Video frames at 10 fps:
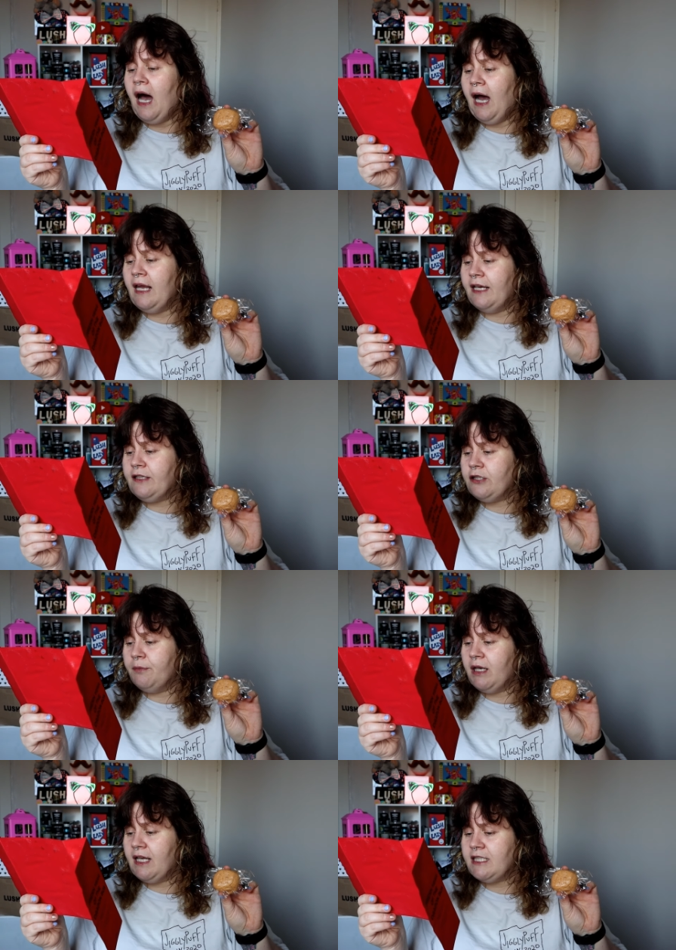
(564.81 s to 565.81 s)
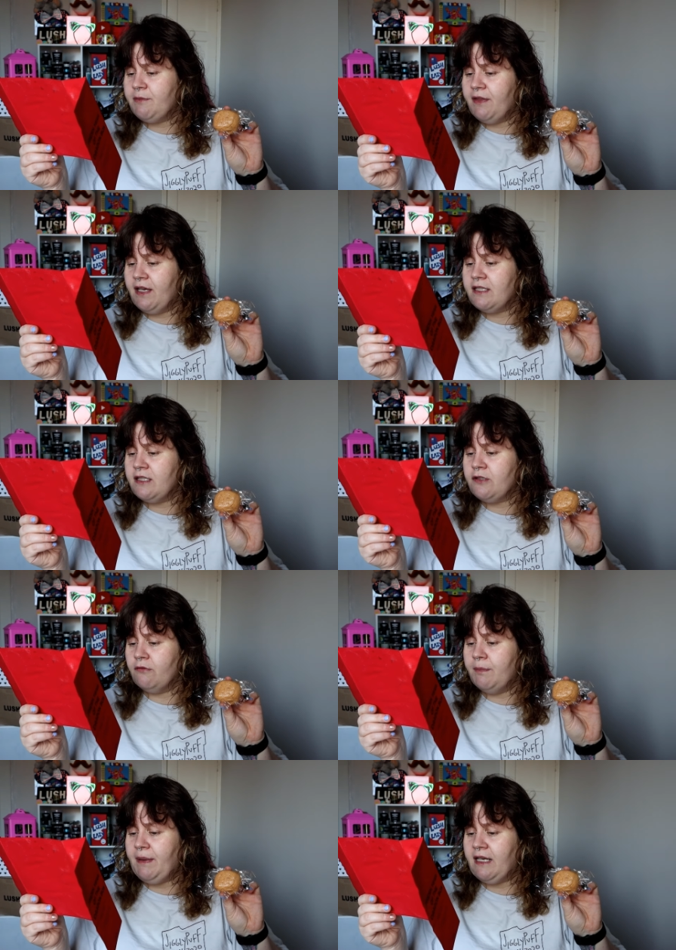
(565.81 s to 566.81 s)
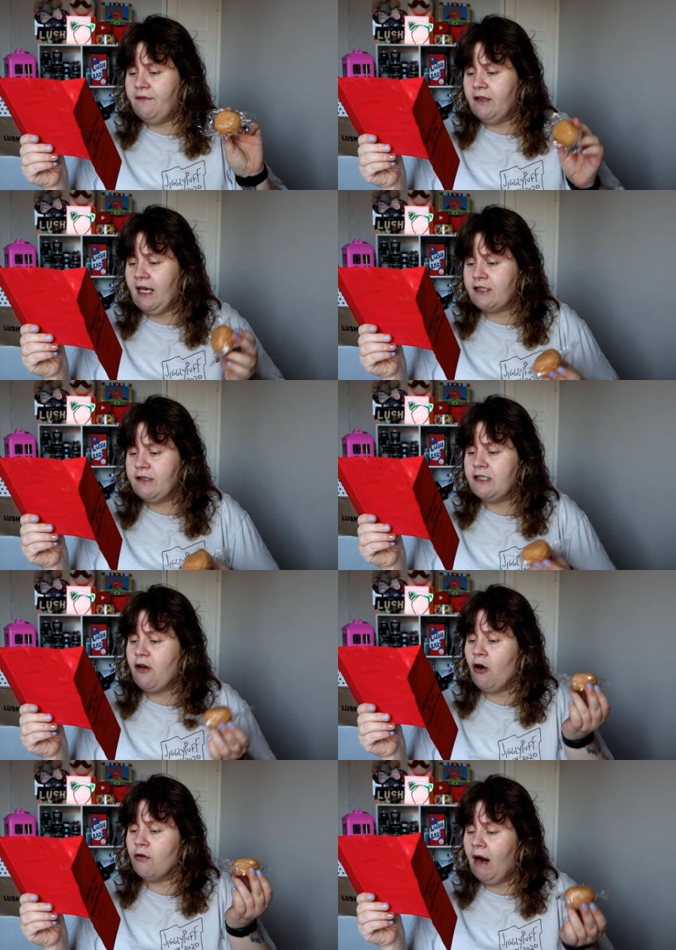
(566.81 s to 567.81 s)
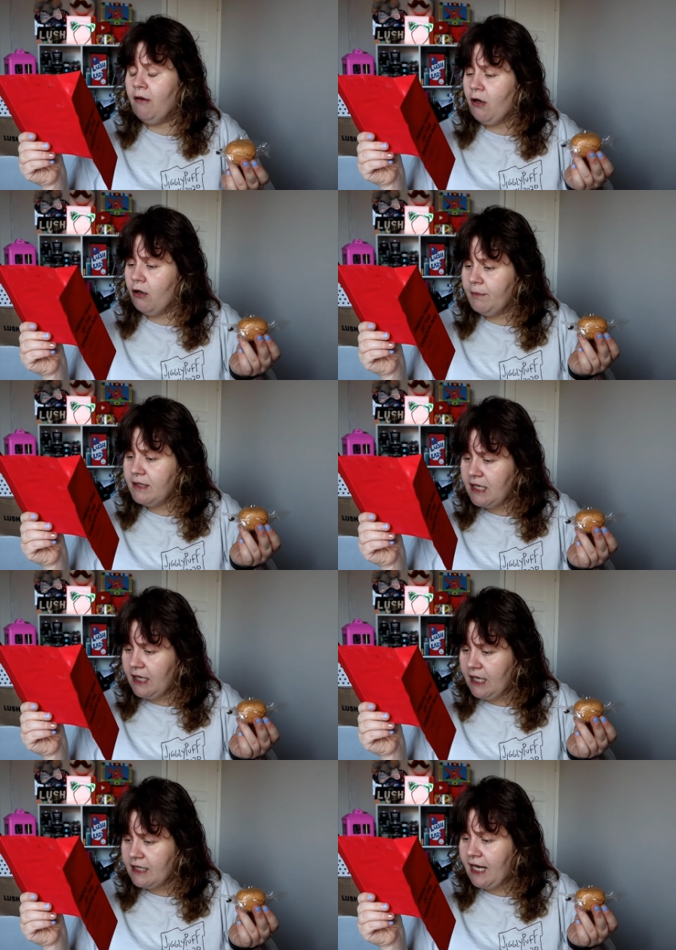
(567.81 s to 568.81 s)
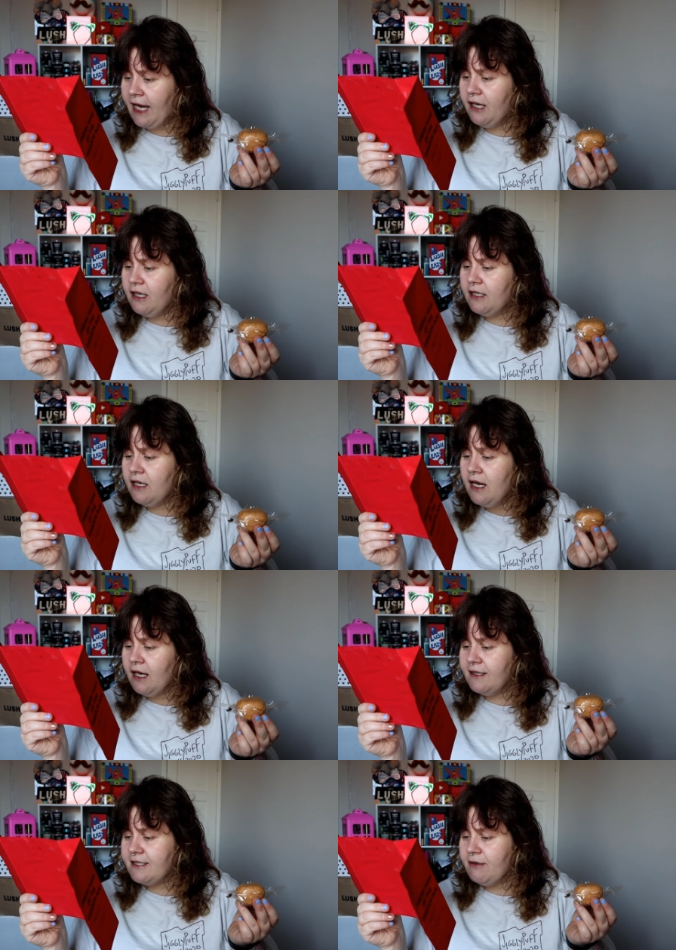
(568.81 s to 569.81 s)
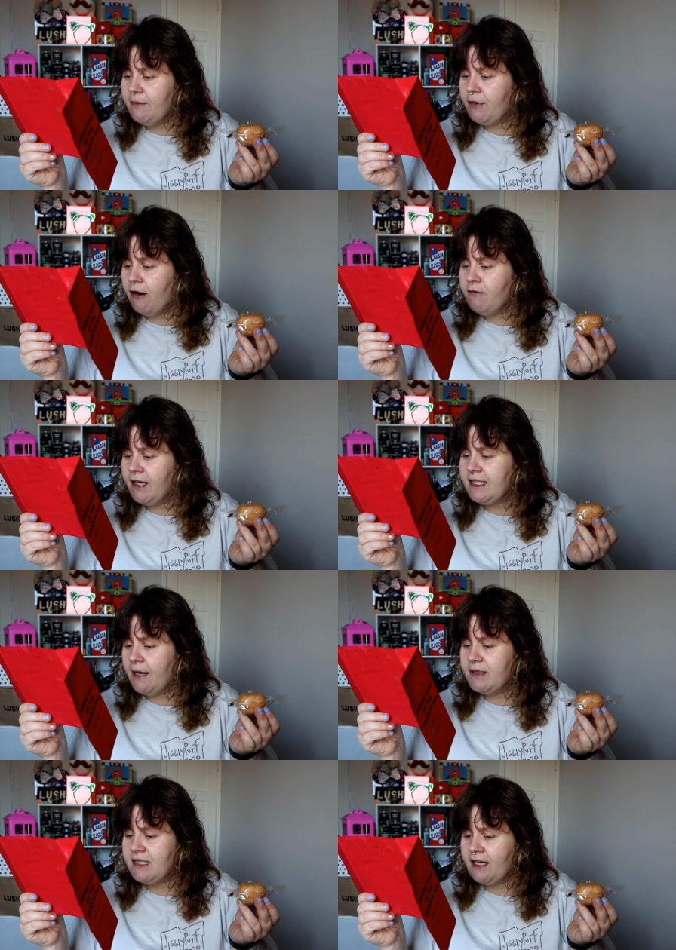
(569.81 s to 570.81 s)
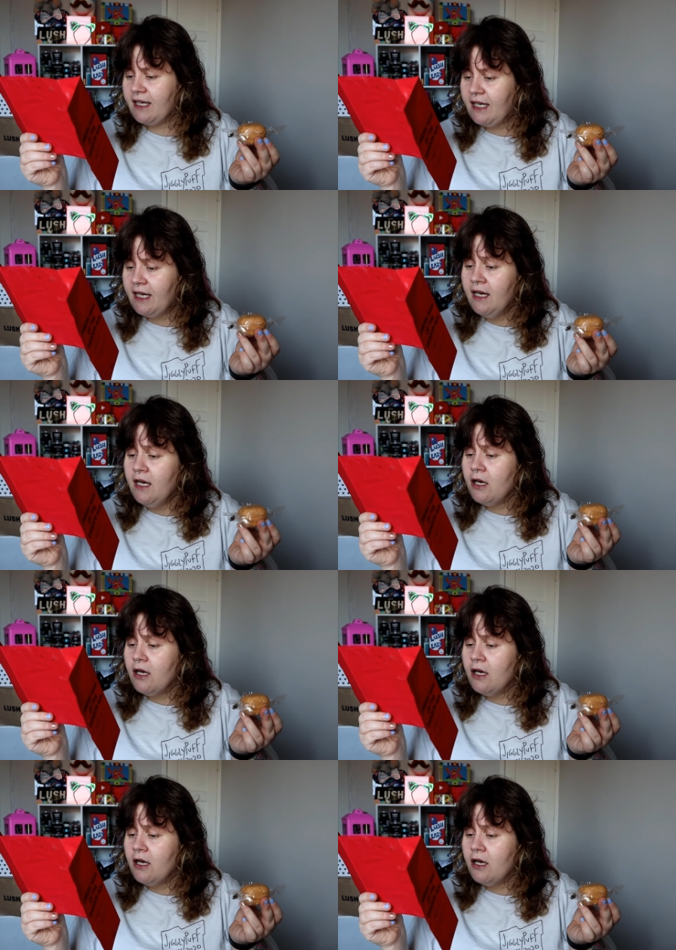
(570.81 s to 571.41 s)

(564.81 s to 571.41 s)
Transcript: I like to double cleanse with this, so repeat if you like. So it's got ground almonds in it, kaolin, glycerin, brown rice amazaki,